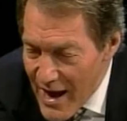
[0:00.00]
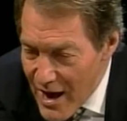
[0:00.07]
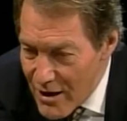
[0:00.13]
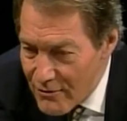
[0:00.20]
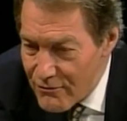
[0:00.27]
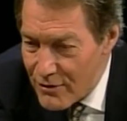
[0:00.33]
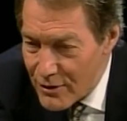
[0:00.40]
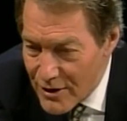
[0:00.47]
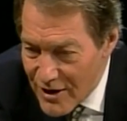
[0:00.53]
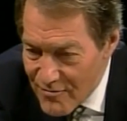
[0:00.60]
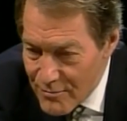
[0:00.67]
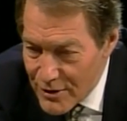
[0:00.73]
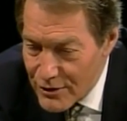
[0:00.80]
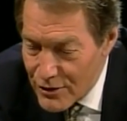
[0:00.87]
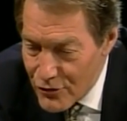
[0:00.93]
have
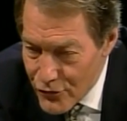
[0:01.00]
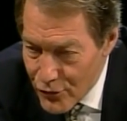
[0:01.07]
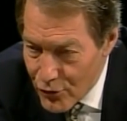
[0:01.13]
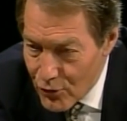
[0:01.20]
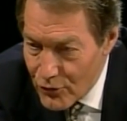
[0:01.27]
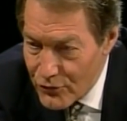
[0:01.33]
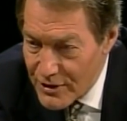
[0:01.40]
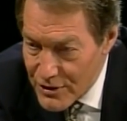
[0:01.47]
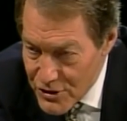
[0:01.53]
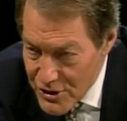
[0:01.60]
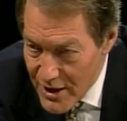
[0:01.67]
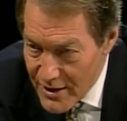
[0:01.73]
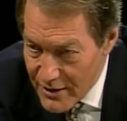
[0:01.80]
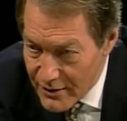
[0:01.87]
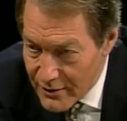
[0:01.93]
government controls in
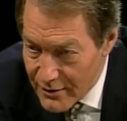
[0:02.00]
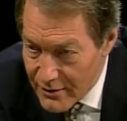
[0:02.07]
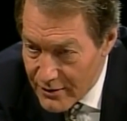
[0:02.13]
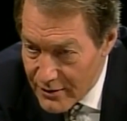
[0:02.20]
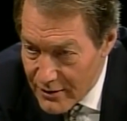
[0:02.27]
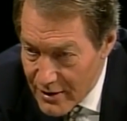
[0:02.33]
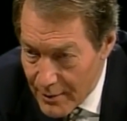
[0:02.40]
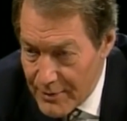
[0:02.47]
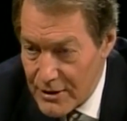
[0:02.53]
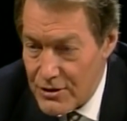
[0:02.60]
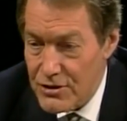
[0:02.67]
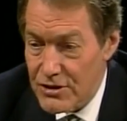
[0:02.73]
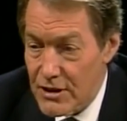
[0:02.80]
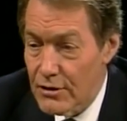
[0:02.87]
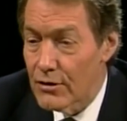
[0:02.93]
China. I mean,
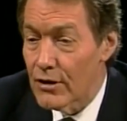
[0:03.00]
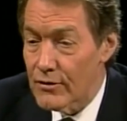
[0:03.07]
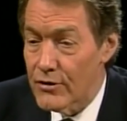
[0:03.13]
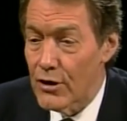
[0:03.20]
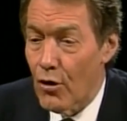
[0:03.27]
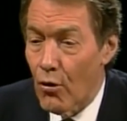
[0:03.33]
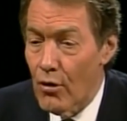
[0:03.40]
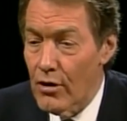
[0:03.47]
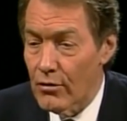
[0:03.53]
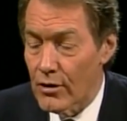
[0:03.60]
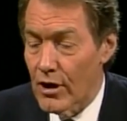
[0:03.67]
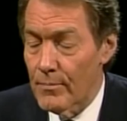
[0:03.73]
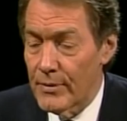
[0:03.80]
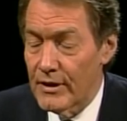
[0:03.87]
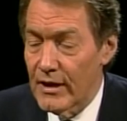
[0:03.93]
CNOOC, the oil
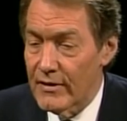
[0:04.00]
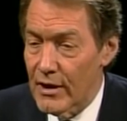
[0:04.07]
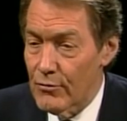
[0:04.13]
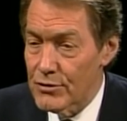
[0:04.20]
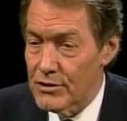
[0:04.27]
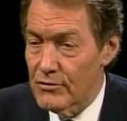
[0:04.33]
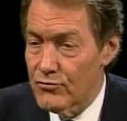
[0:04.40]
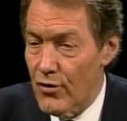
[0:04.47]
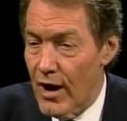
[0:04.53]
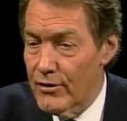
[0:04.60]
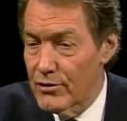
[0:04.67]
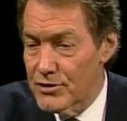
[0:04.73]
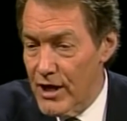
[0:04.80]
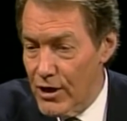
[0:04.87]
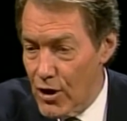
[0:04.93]
company that was
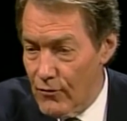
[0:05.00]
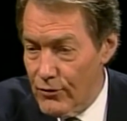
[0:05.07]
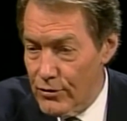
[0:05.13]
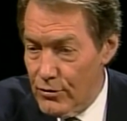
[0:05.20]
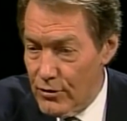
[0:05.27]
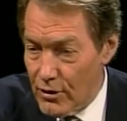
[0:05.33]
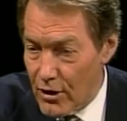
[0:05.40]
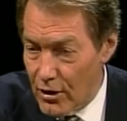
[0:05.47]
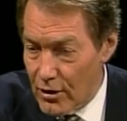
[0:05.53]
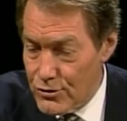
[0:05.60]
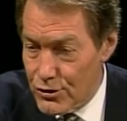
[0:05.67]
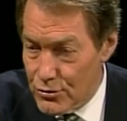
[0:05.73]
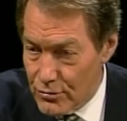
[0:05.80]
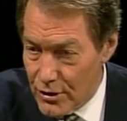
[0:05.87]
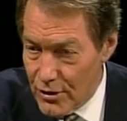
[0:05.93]
trying to take over Unicol,
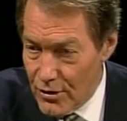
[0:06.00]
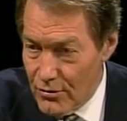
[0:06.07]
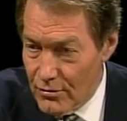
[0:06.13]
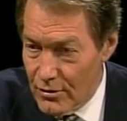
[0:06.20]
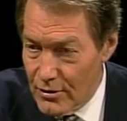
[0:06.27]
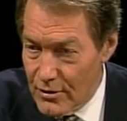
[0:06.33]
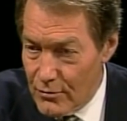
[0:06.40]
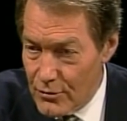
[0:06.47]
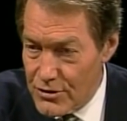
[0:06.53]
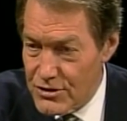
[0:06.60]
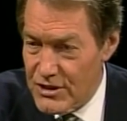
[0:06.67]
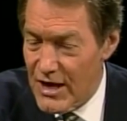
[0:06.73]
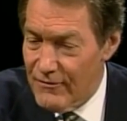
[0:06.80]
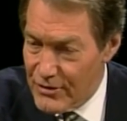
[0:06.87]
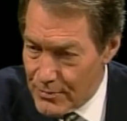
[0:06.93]
as you know, was
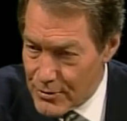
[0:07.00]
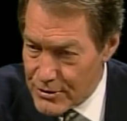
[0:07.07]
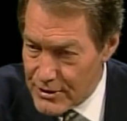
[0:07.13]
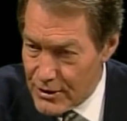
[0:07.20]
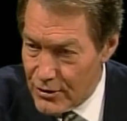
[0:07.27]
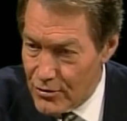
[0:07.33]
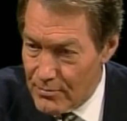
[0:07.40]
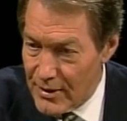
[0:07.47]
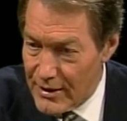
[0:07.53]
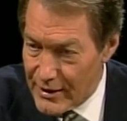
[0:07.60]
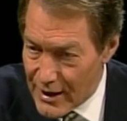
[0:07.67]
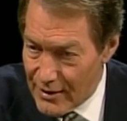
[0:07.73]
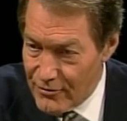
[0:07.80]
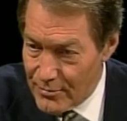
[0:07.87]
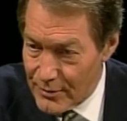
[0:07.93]
70% owned by
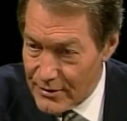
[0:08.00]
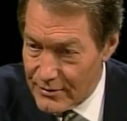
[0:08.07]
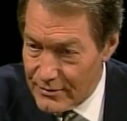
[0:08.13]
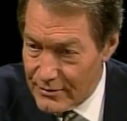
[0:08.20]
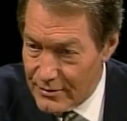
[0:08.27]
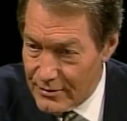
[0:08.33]
the government.